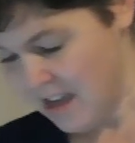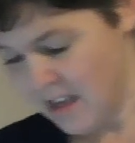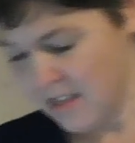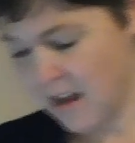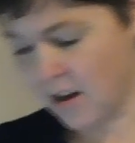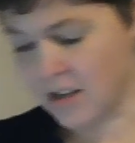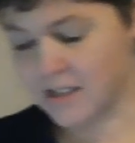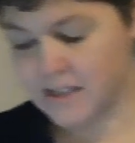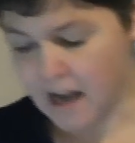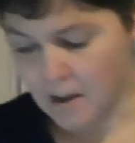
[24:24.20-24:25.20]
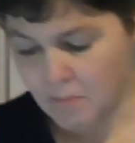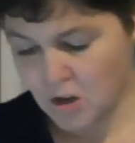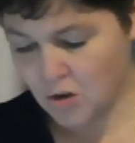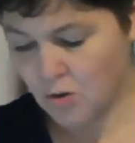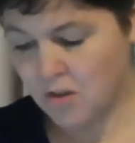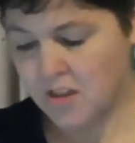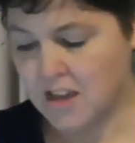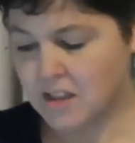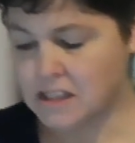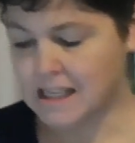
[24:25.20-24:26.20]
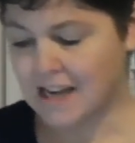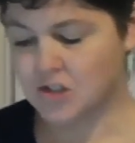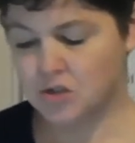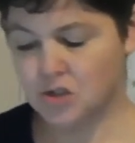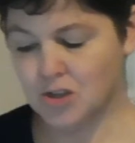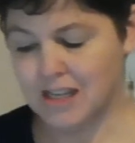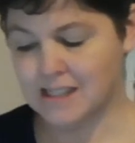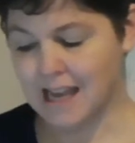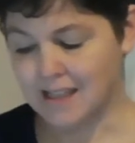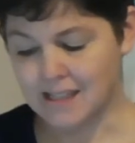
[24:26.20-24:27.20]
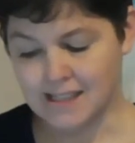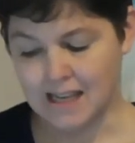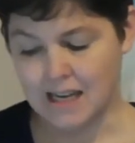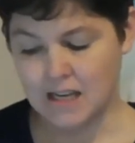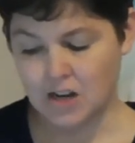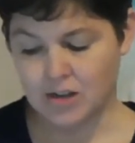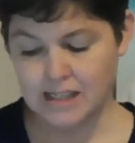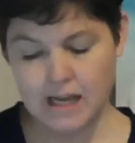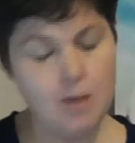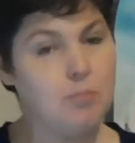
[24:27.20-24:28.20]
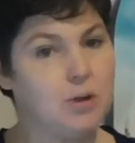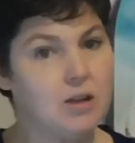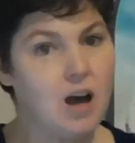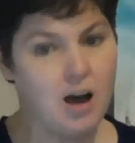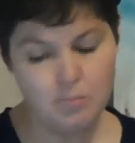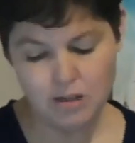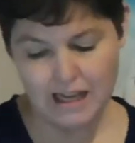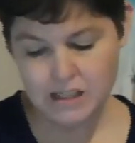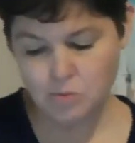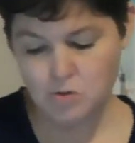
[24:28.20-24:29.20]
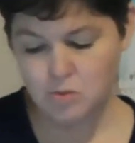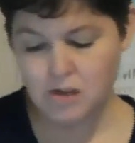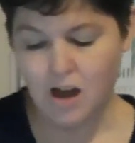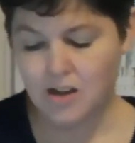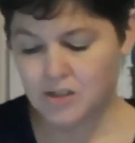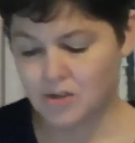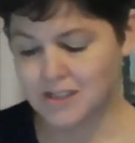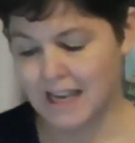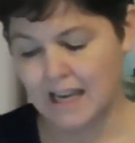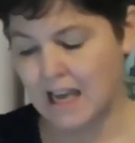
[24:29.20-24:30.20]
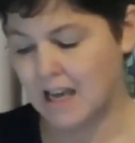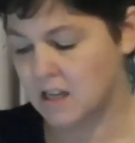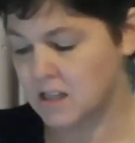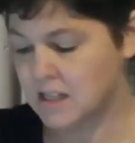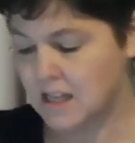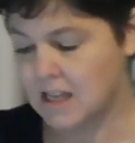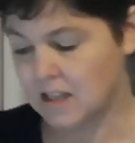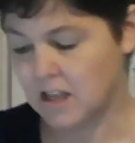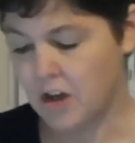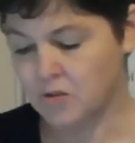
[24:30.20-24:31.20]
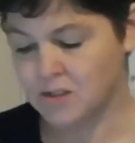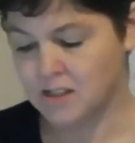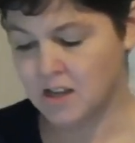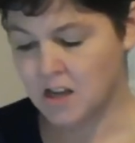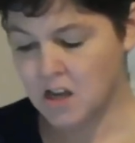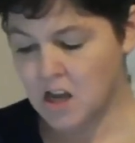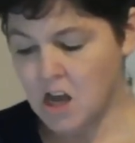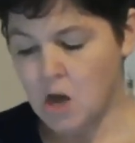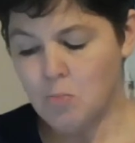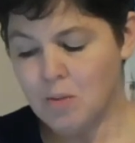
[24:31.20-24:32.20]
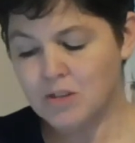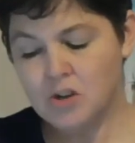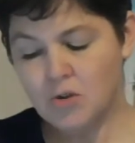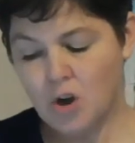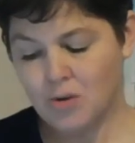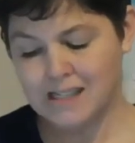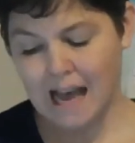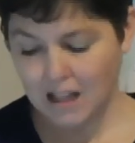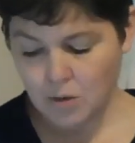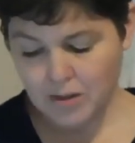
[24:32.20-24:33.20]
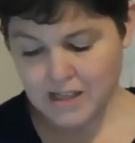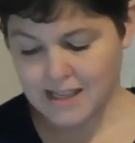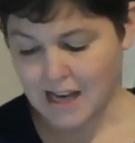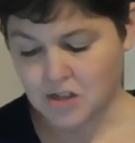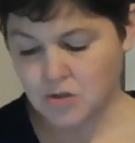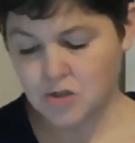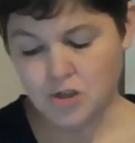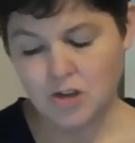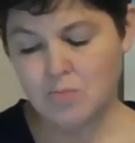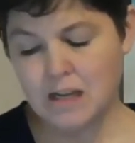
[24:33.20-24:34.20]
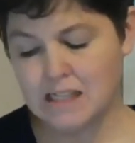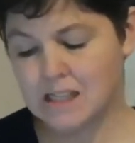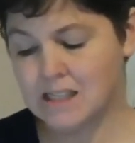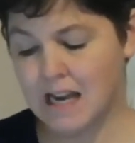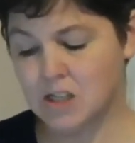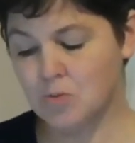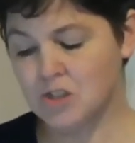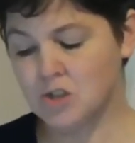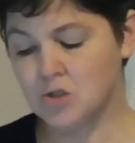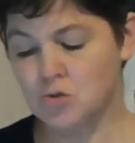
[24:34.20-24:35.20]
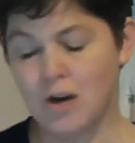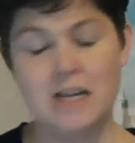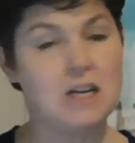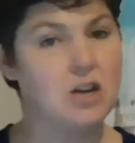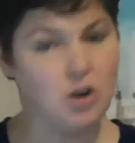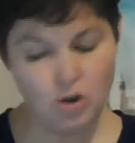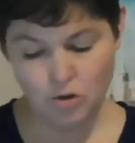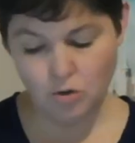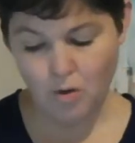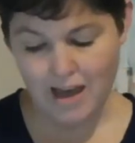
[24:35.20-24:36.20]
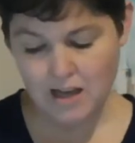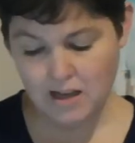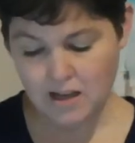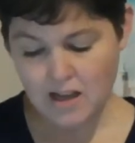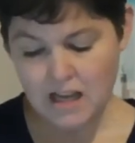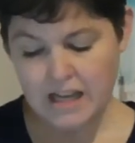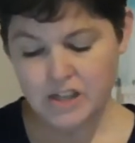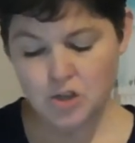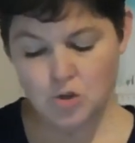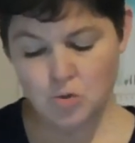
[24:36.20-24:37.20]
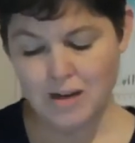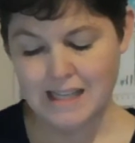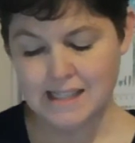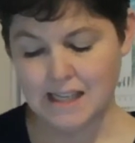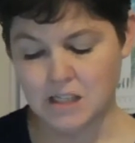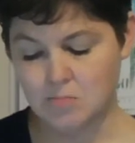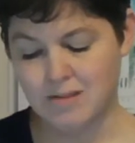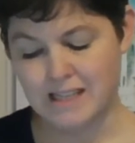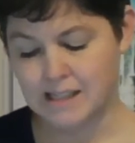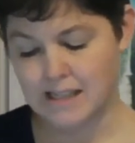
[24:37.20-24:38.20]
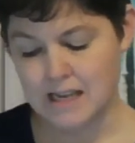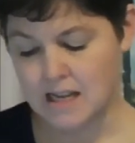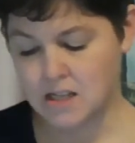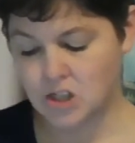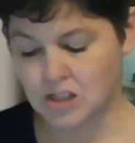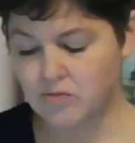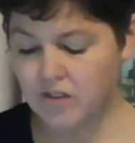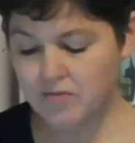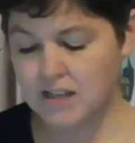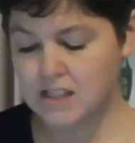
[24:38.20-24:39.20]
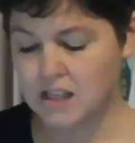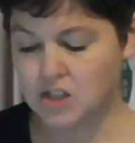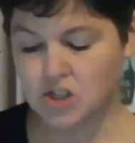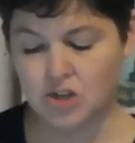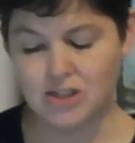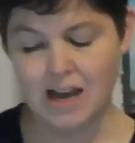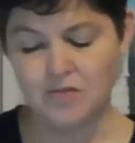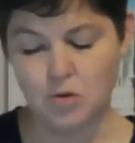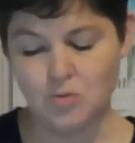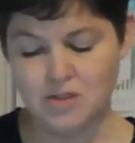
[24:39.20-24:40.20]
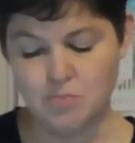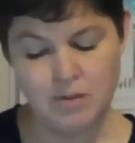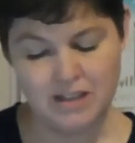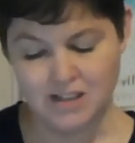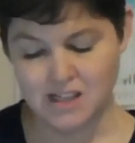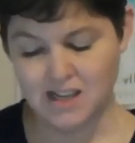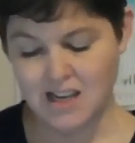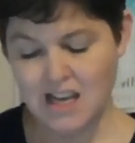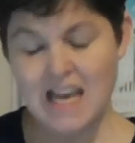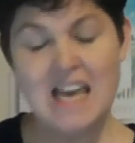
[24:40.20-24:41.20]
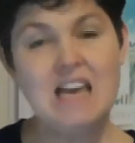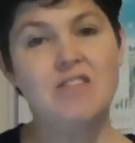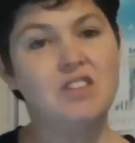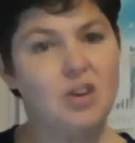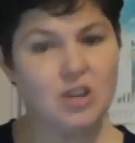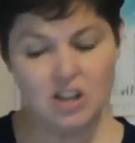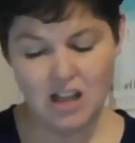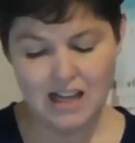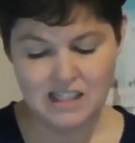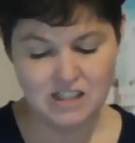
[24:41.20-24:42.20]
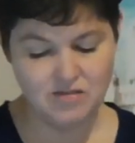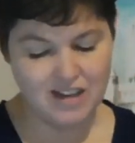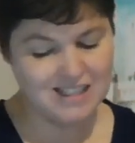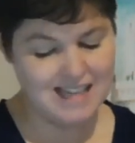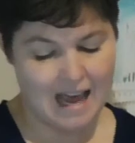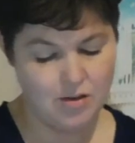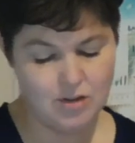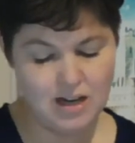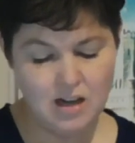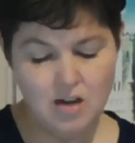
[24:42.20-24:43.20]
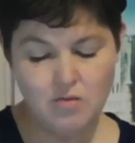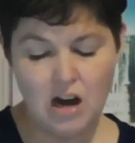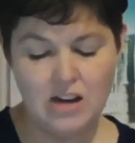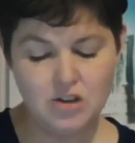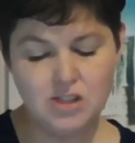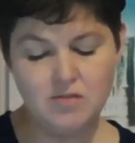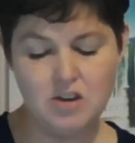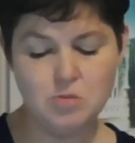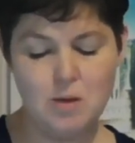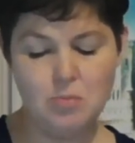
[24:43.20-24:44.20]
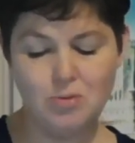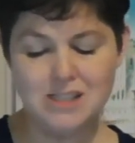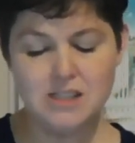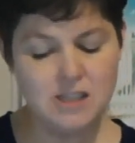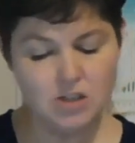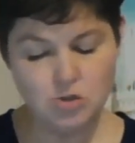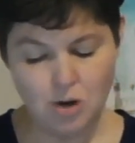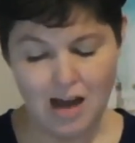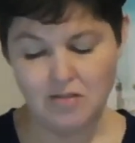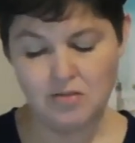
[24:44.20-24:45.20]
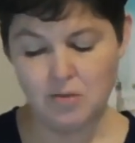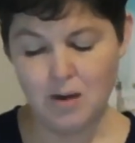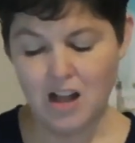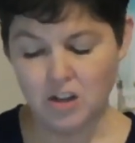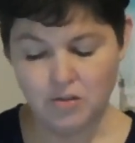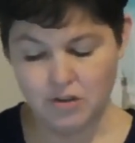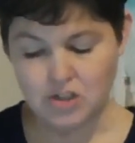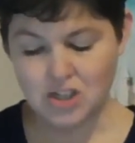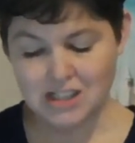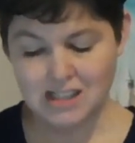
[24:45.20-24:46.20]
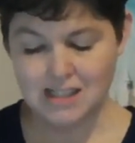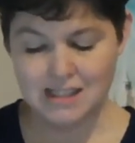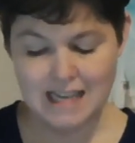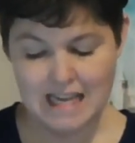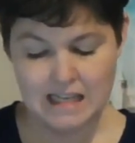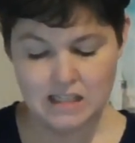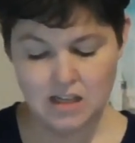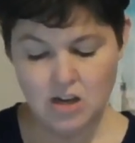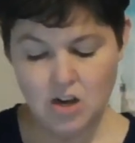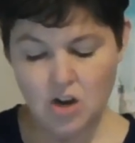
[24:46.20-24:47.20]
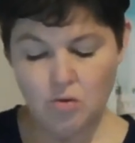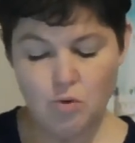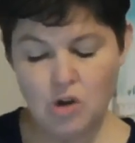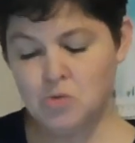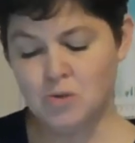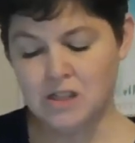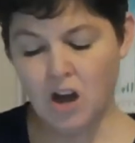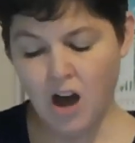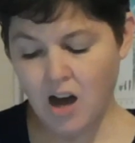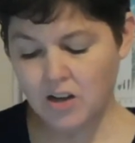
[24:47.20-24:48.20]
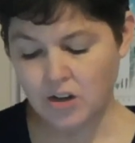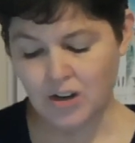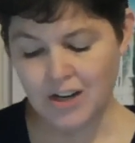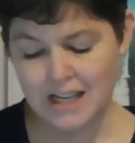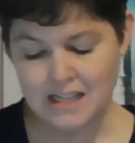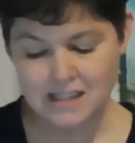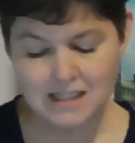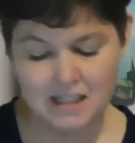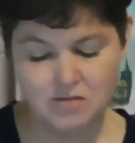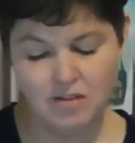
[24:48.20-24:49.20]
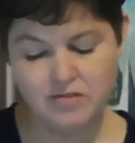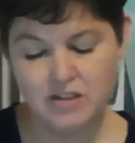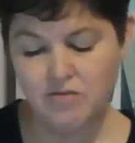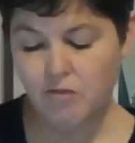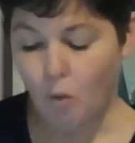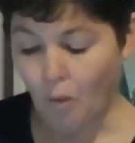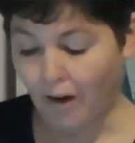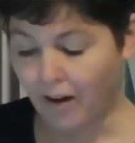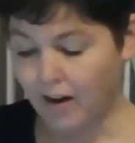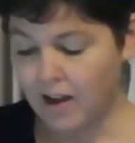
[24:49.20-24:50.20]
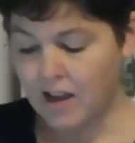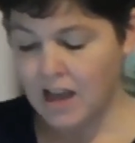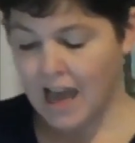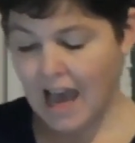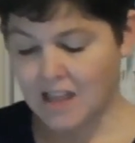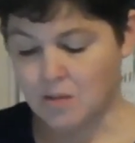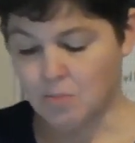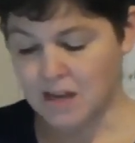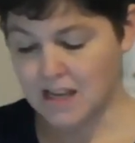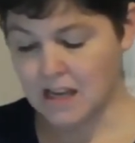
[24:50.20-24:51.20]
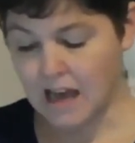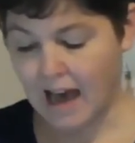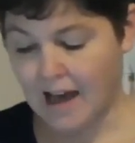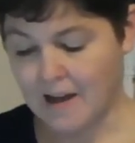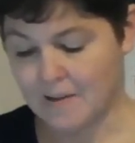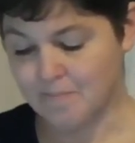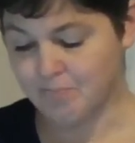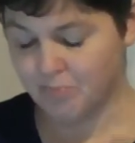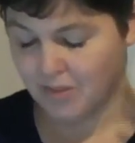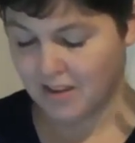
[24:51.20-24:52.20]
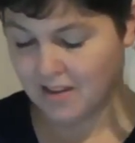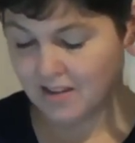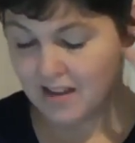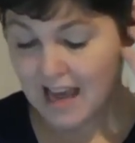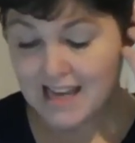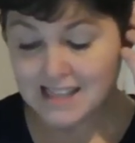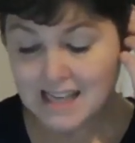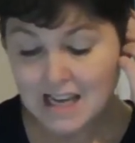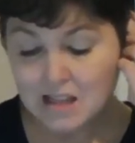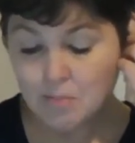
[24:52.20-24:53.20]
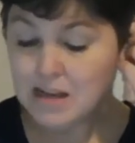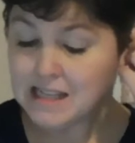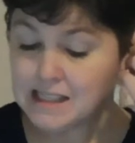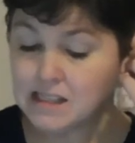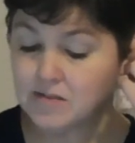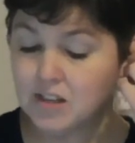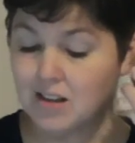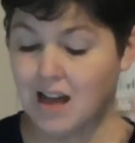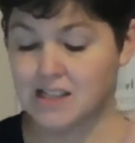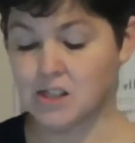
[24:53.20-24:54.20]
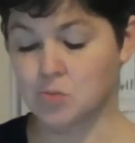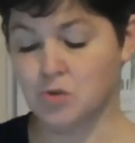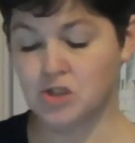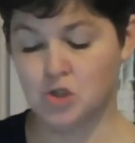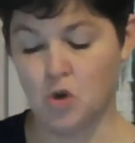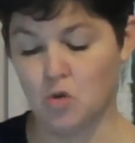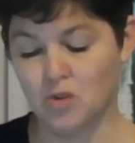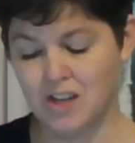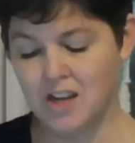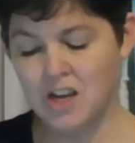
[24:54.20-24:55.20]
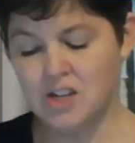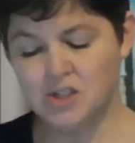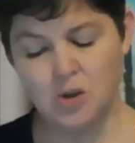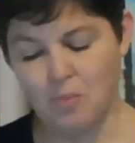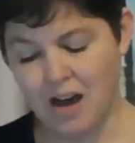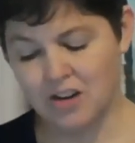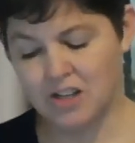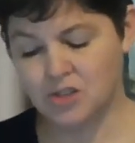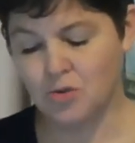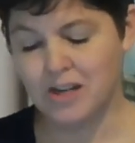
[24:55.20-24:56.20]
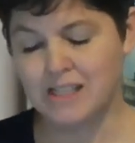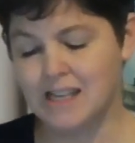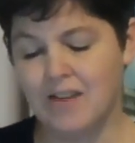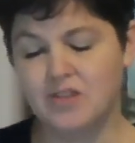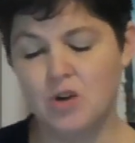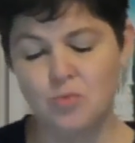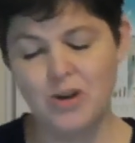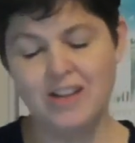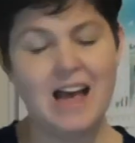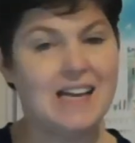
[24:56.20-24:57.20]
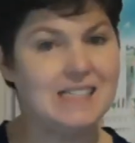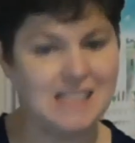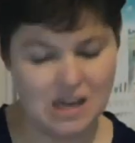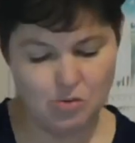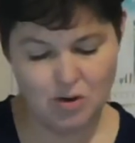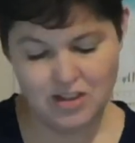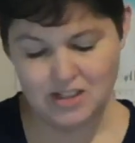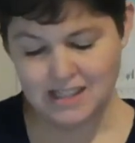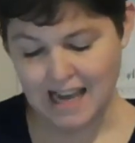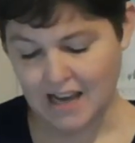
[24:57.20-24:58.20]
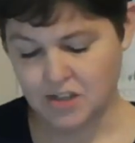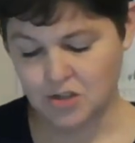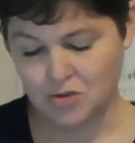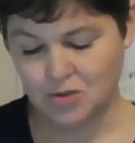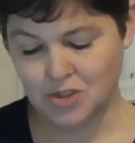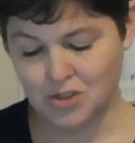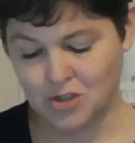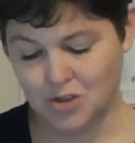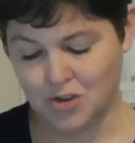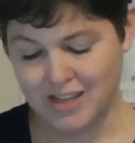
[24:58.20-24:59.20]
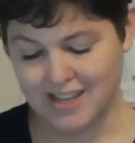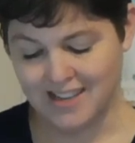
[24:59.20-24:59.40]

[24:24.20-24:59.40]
There are some who think the statue stood inside the city near a temple complex, which was also dedicated to Helios. People don't know exactly where the statue stood because the statue was destroyed in an earthquake in 226 BC, just 56 years after it was built. even though the Colossus fell down, for hundreds of years people would still travel from all over just to see it. Rhodes was conquered in 654 and AD, and the pieces of Colossus were sold. So modern historians have no real idea where the statue stood.